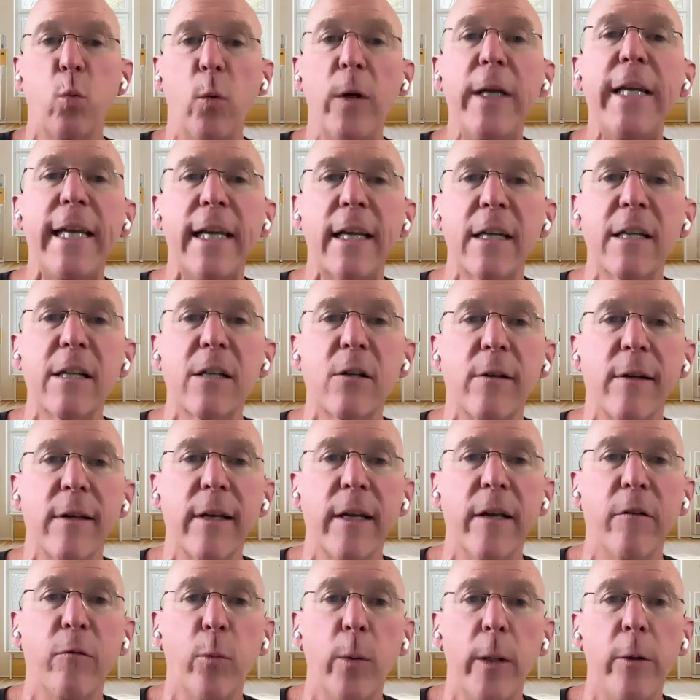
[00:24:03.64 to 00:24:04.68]
6
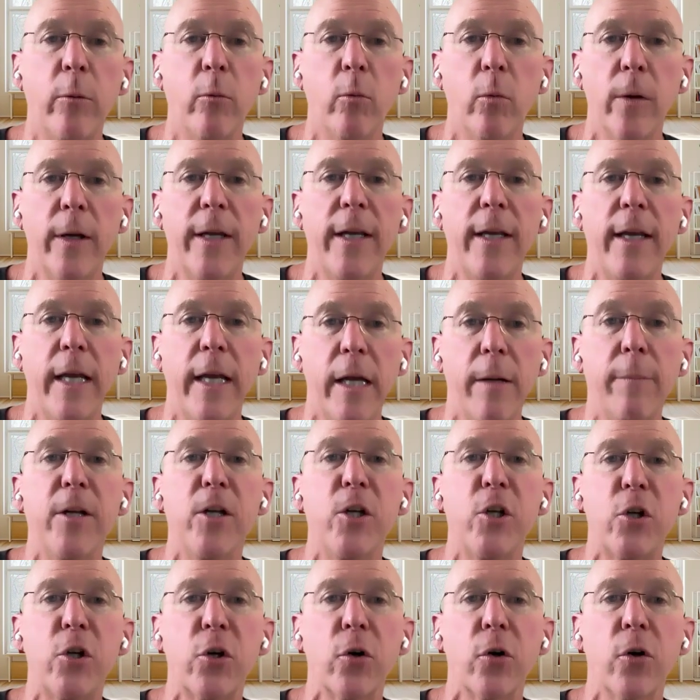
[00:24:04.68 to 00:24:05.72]
weeks, if we
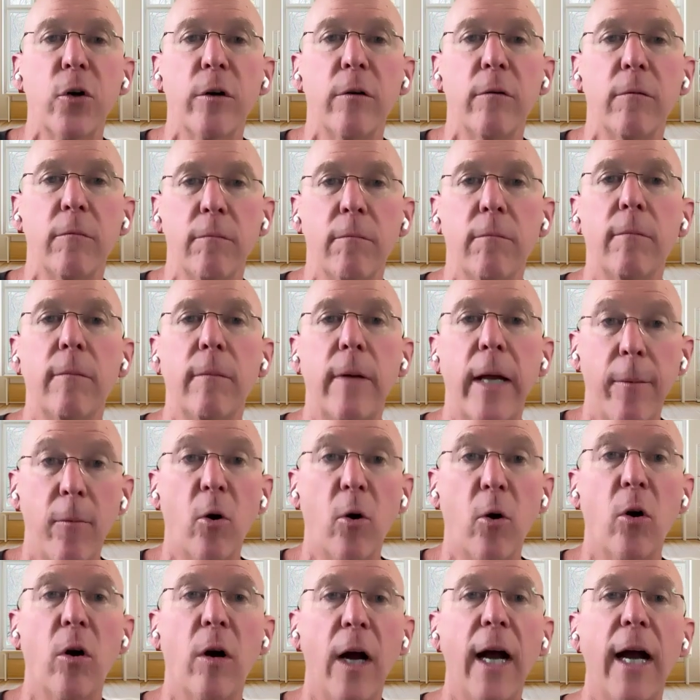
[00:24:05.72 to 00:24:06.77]
re-image your
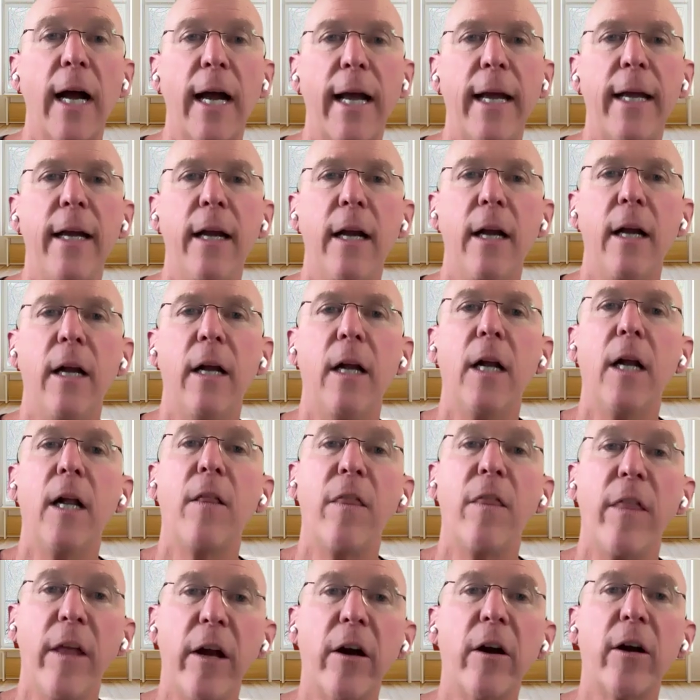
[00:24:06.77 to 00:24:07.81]
MRI,
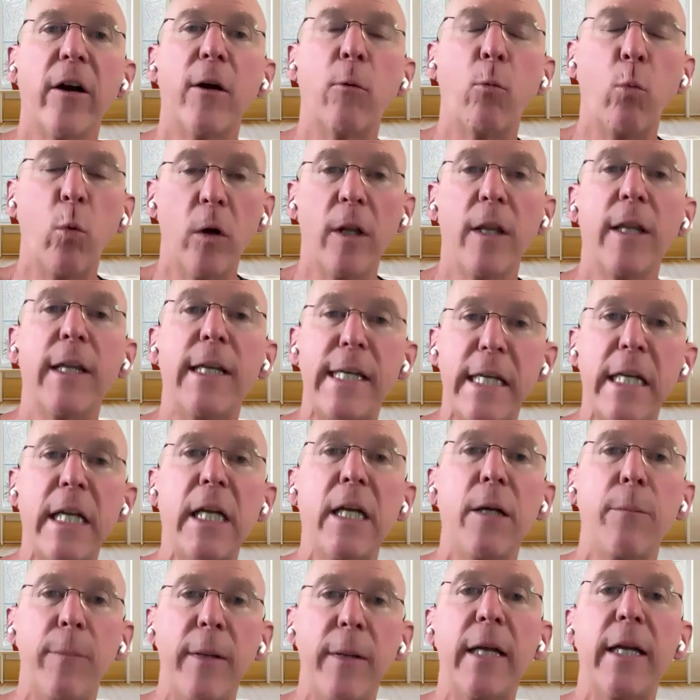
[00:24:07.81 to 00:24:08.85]
there will
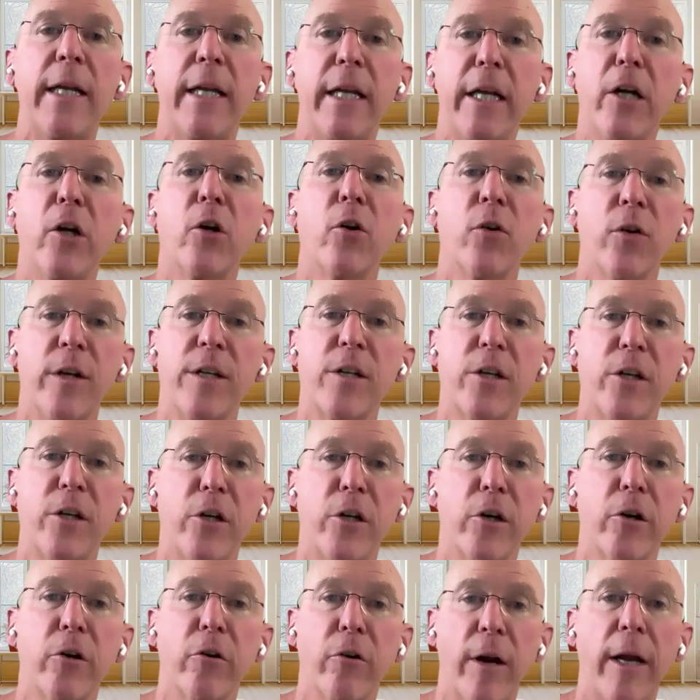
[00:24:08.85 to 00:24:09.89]
indeed be an
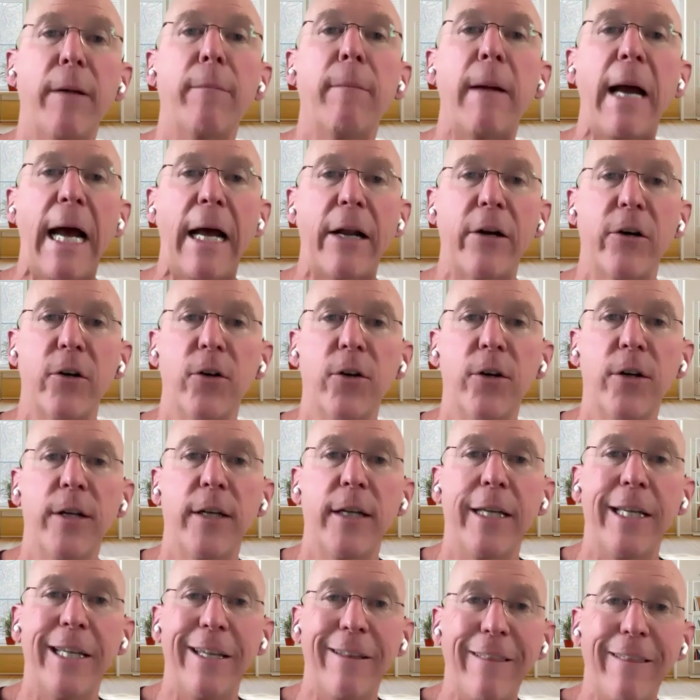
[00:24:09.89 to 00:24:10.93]
increase in your gray
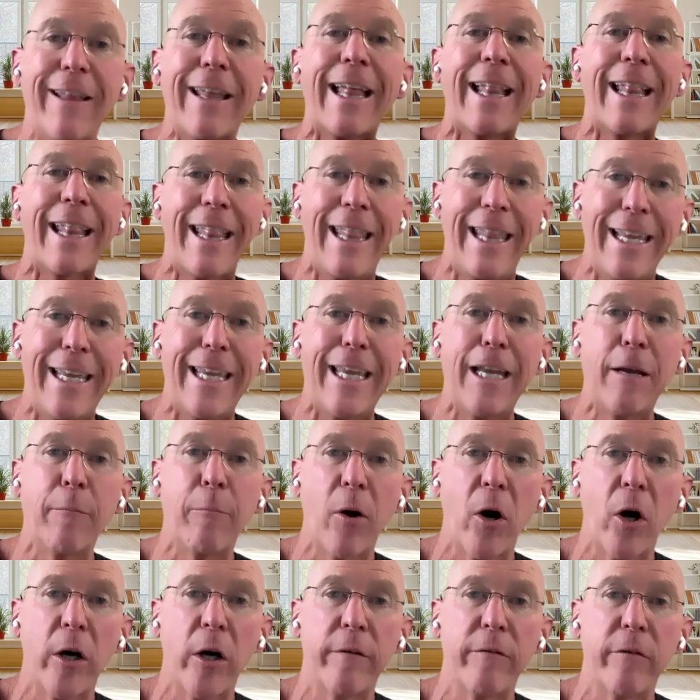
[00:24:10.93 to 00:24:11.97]
matter in that
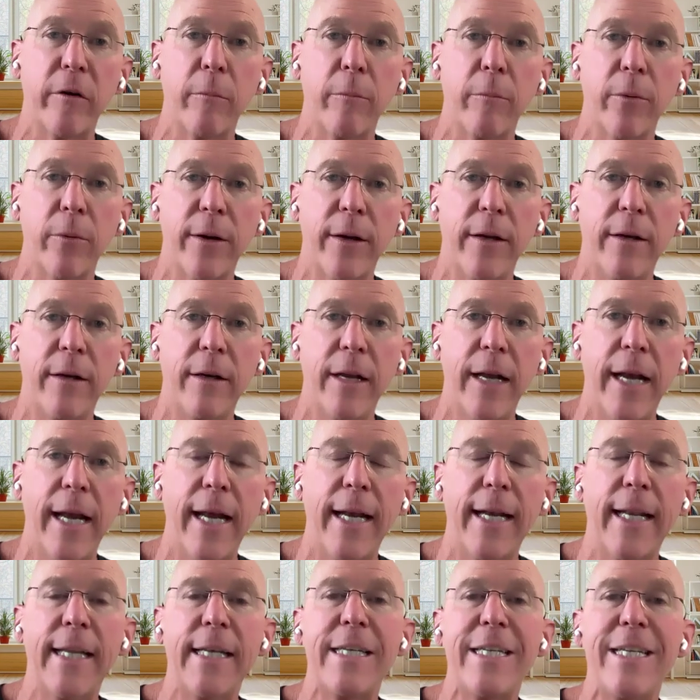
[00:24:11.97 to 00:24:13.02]
thinking part of your brain
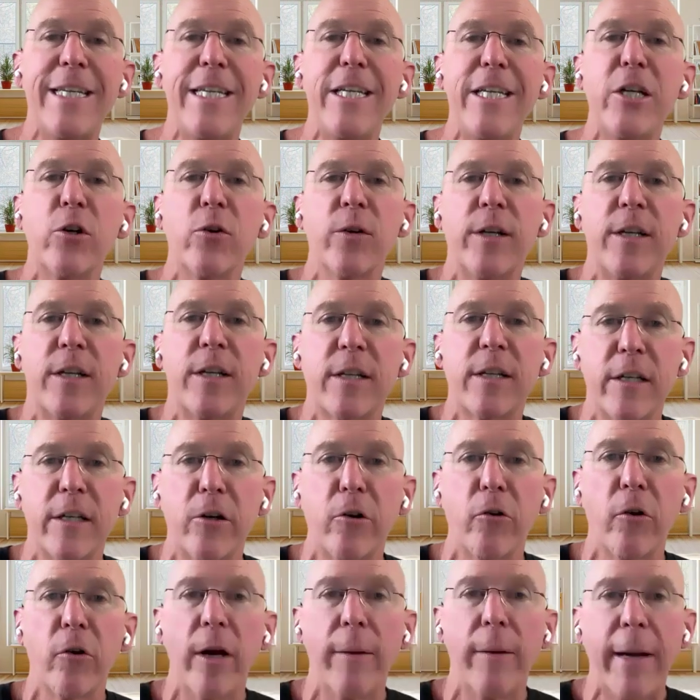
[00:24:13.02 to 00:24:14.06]
and a decrease
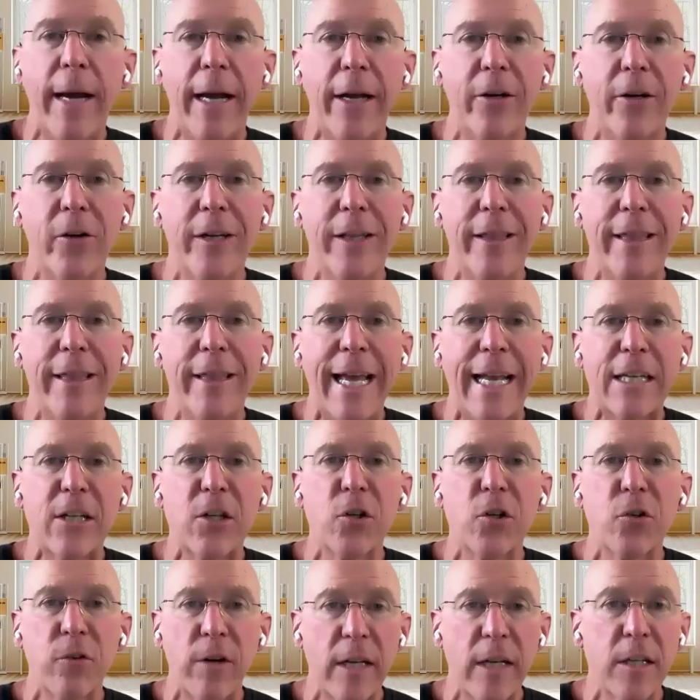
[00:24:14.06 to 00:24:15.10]
in gray matter in
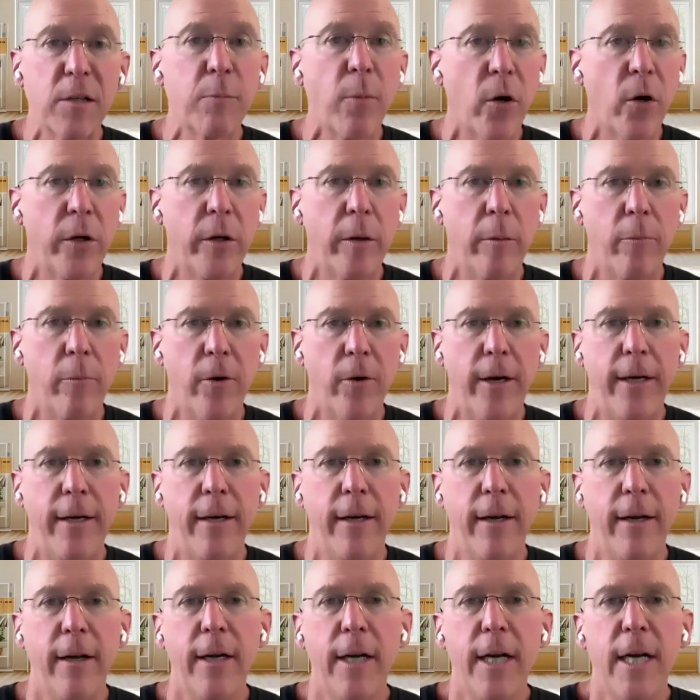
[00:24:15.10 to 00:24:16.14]
that stress part of your
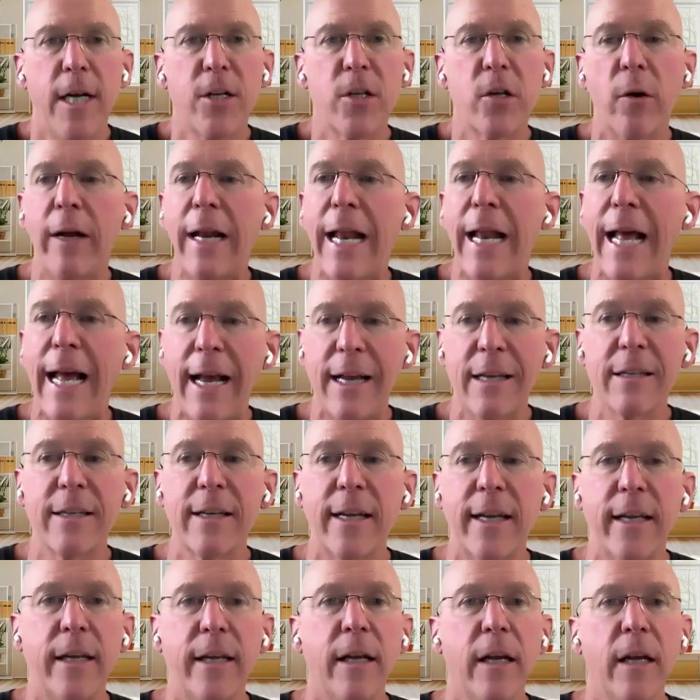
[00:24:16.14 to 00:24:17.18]
brain. So it
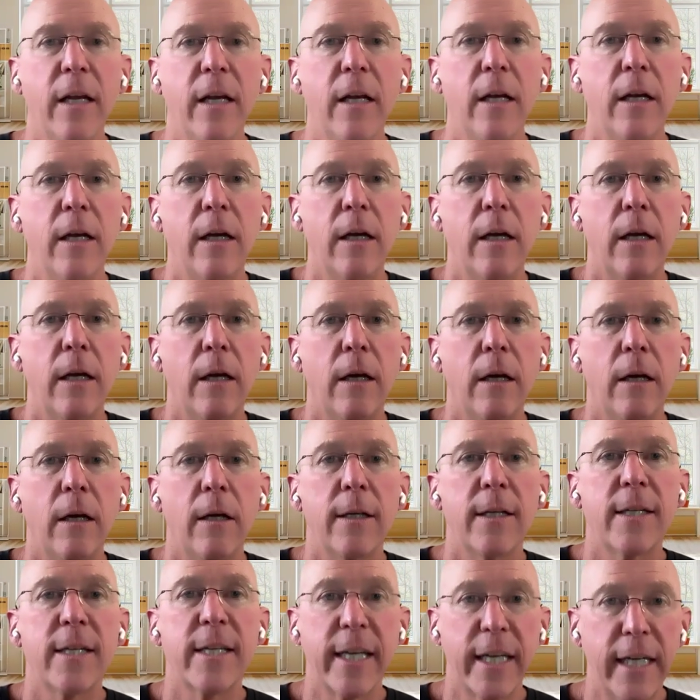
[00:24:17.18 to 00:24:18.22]
has a
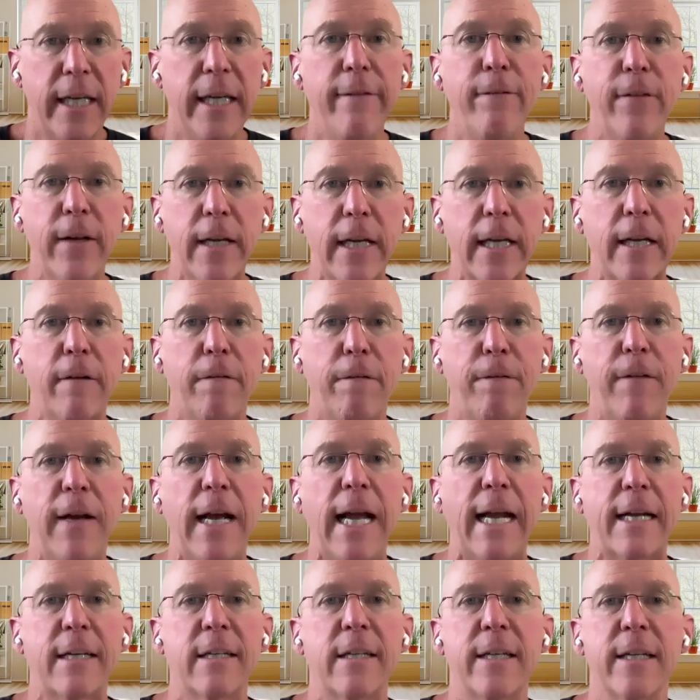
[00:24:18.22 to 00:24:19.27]
significant
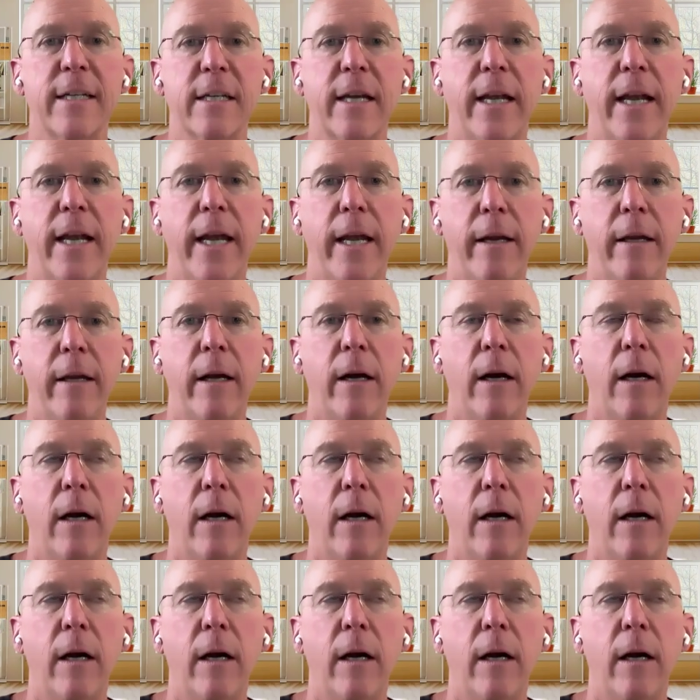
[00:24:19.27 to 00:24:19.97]
effect. It's